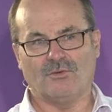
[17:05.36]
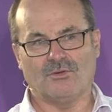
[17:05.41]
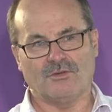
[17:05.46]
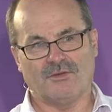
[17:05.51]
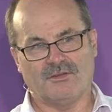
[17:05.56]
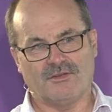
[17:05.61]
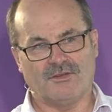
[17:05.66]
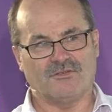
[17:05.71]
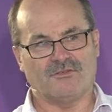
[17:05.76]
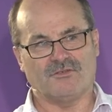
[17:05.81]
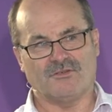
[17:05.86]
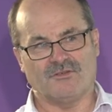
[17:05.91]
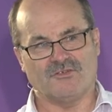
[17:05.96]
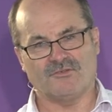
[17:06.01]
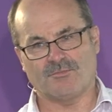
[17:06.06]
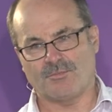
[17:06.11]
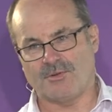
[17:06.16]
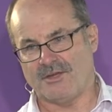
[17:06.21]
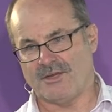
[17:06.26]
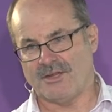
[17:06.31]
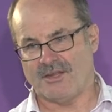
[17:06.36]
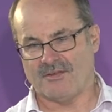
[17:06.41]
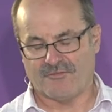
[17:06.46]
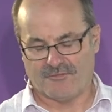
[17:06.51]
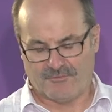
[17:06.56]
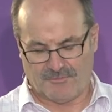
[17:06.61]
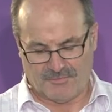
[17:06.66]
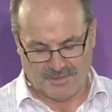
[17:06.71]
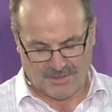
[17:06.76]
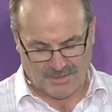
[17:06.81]
Auckland and sort of spread out
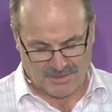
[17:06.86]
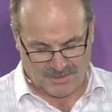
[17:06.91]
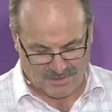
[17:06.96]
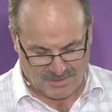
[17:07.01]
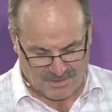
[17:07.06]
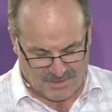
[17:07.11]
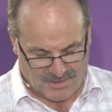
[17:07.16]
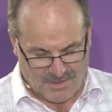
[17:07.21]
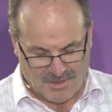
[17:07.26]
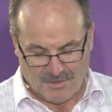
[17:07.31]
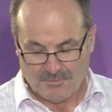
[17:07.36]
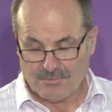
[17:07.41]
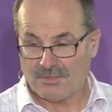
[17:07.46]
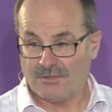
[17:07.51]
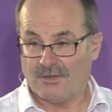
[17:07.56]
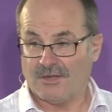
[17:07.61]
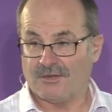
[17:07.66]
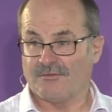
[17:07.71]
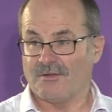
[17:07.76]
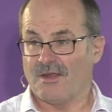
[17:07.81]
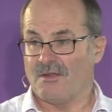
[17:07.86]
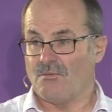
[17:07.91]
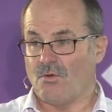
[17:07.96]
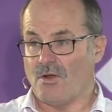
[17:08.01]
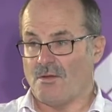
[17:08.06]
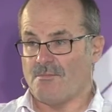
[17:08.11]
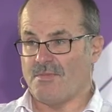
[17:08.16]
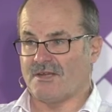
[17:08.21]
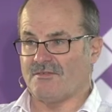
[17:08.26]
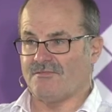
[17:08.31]
from there. But like great
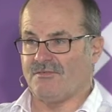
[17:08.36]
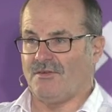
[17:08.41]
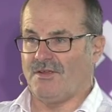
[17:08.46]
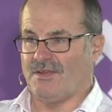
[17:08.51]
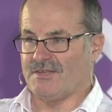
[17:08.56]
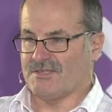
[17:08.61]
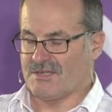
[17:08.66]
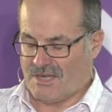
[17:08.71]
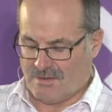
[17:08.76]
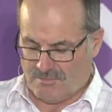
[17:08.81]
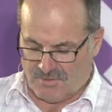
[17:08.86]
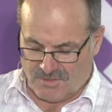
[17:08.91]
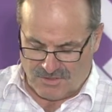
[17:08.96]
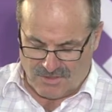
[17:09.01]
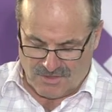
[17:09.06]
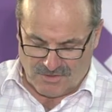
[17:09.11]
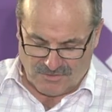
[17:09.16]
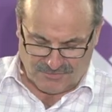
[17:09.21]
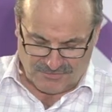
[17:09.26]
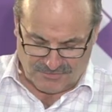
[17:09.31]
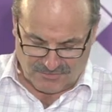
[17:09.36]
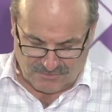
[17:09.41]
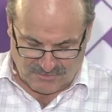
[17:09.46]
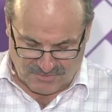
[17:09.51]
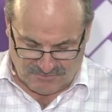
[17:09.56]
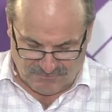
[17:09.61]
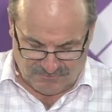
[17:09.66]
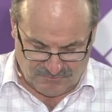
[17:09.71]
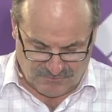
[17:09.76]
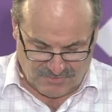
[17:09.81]
white butterflies came into Nelson,
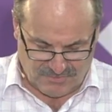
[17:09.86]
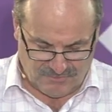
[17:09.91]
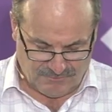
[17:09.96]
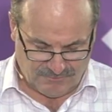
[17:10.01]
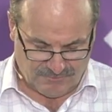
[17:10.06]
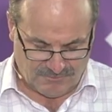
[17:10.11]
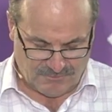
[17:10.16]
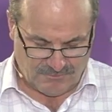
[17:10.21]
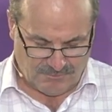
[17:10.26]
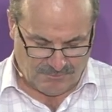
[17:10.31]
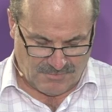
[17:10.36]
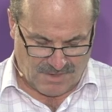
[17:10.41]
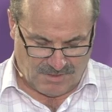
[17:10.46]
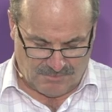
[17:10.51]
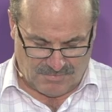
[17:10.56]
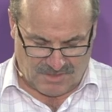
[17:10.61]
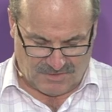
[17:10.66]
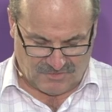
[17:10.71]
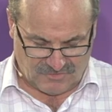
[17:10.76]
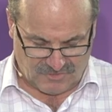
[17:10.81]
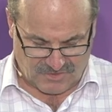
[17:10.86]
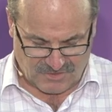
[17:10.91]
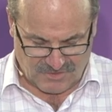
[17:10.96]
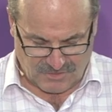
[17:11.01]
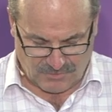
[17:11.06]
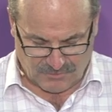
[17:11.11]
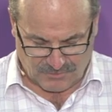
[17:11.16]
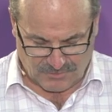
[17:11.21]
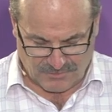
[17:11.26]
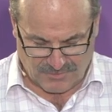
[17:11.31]
we've managed to
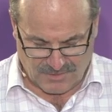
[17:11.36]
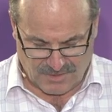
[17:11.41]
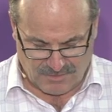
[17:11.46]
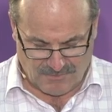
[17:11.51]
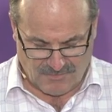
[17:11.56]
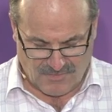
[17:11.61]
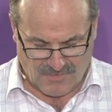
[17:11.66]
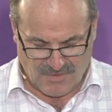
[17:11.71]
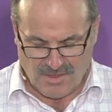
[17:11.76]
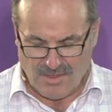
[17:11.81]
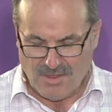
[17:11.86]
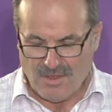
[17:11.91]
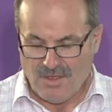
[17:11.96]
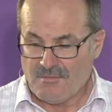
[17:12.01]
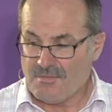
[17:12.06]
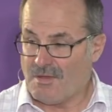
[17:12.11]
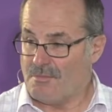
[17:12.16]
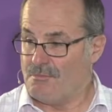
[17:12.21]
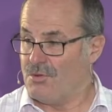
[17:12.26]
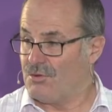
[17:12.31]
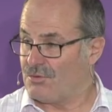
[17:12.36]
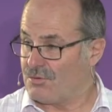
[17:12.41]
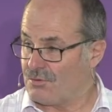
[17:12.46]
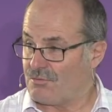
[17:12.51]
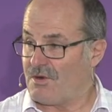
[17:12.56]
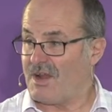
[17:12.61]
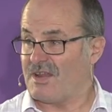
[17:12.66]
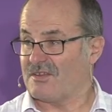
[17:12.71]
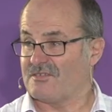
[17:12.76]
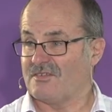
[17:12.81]
deal to them. But myrtle
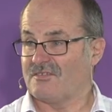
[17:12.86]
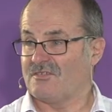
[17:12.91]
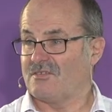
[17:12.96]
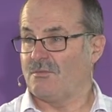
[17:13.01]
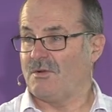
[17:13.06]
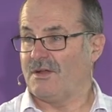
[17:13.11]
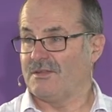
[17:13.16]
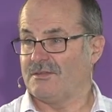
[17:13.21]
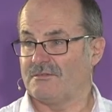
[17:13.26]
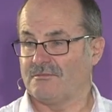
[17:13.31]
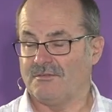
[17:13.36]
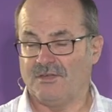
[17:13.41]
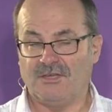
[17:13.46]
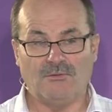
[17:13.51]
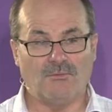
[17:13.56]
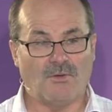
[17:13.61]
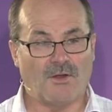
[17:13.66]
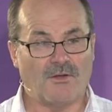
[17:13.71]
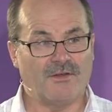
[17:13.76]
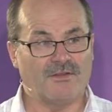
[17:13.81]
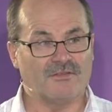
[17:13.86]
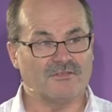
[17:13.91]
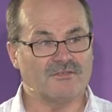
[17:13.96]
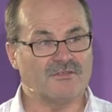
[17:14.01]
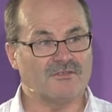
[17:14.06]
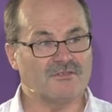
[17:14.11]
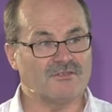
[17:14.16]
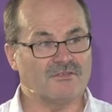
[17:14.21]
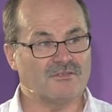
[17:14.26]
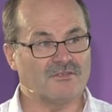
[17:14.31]
rust is the one that really worries
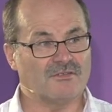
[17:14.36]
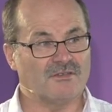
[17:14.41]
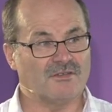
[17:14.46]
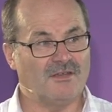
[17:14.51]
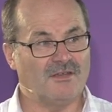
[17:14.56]
us.